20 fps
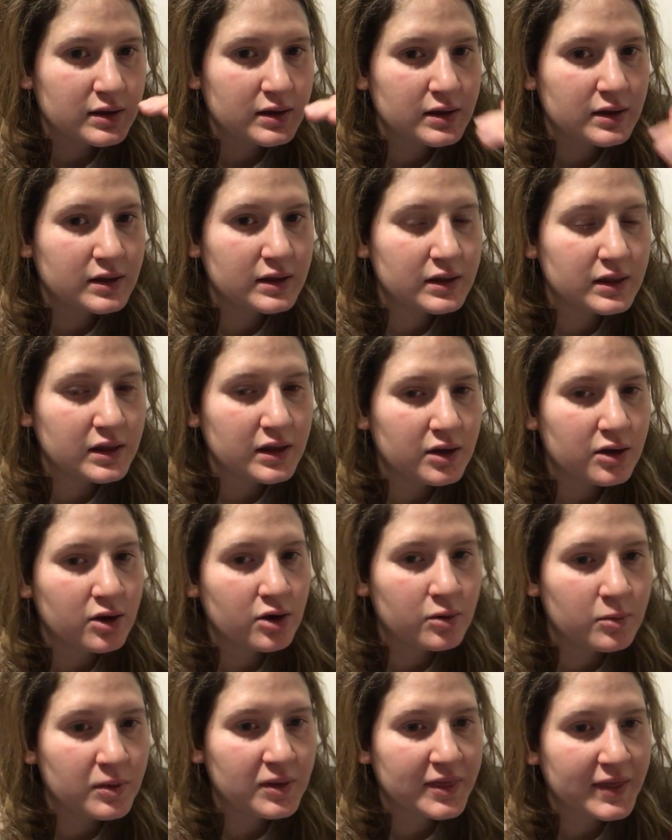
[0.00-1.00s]

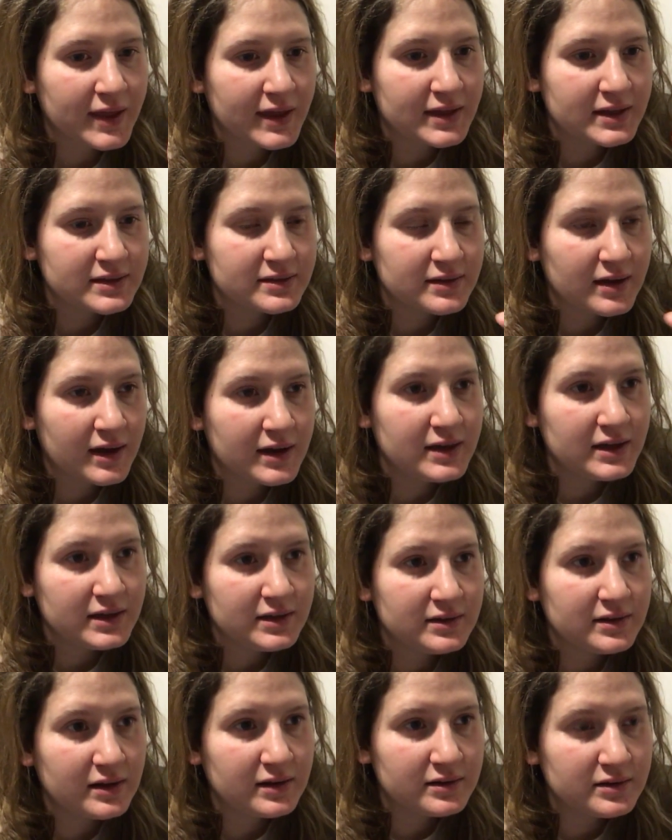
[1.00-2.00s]
clear with like a tiny
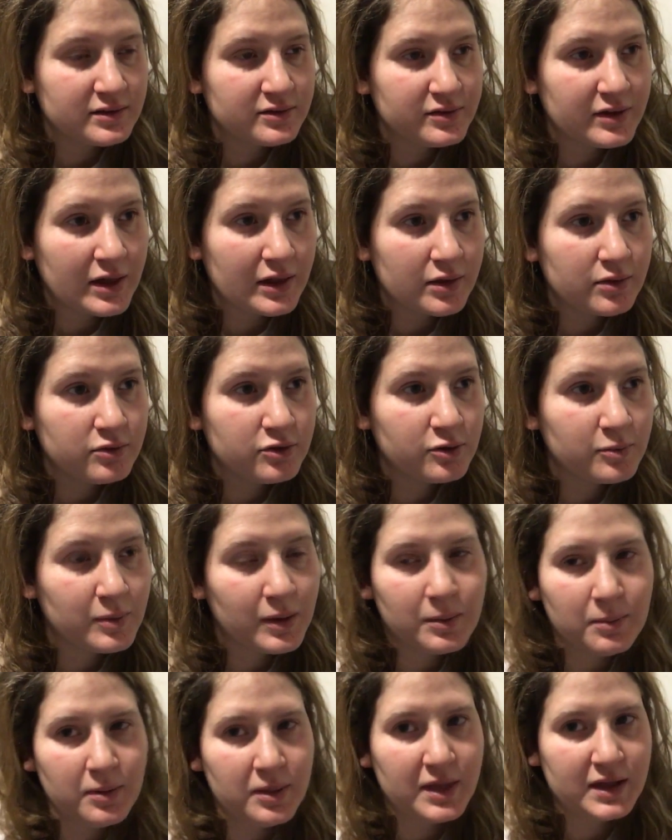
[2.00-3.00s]
tint of yellow, so
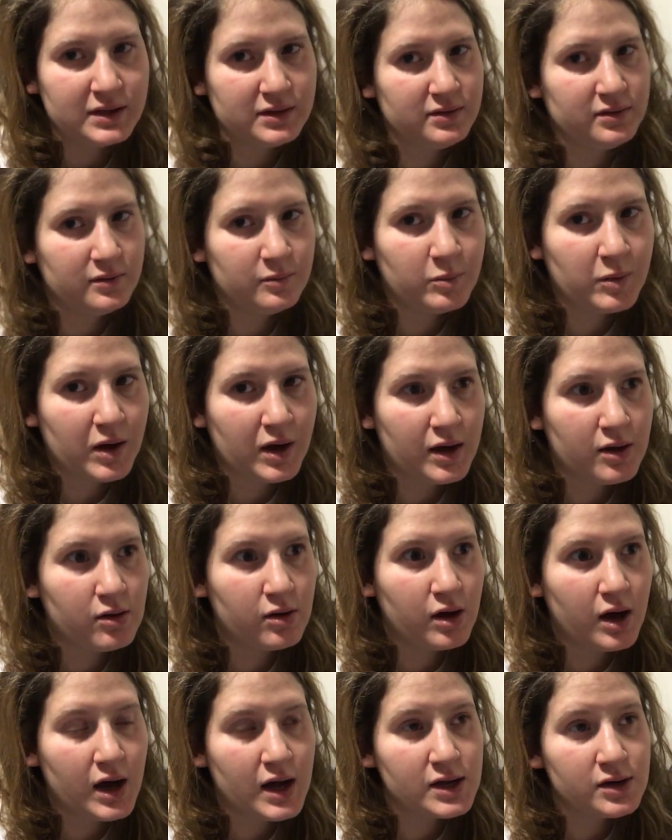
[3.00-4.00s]
maybe that's the
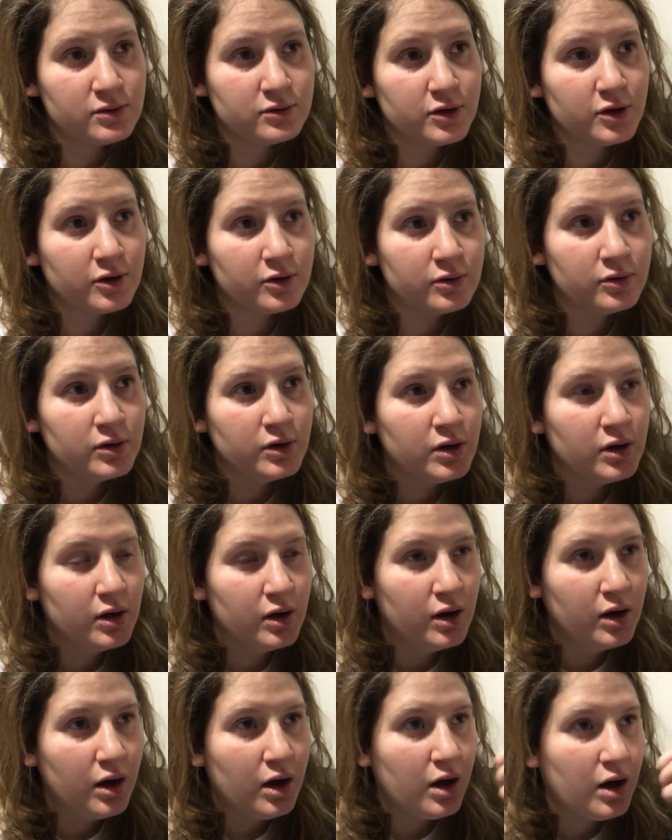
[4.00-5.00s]
bile, I don't know.
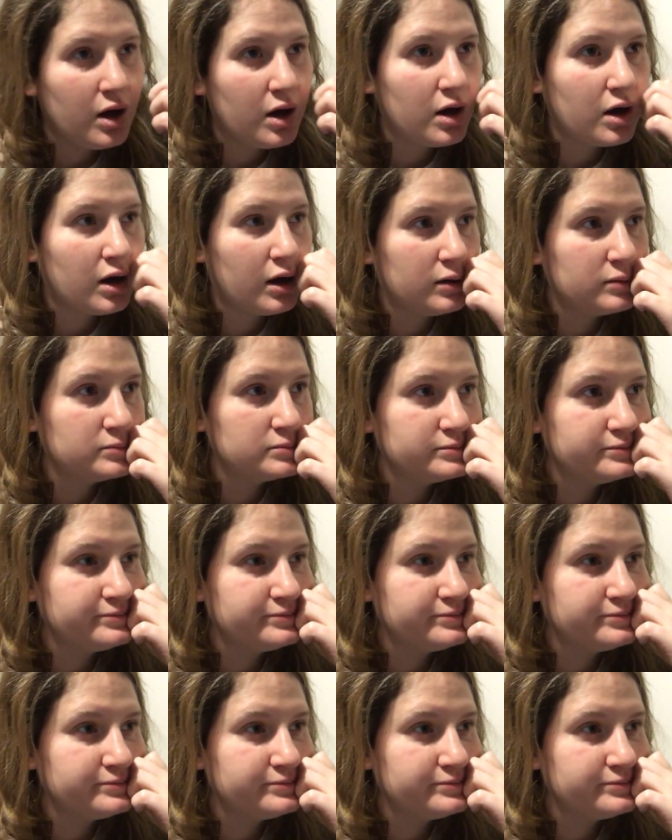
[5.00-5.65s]
I'm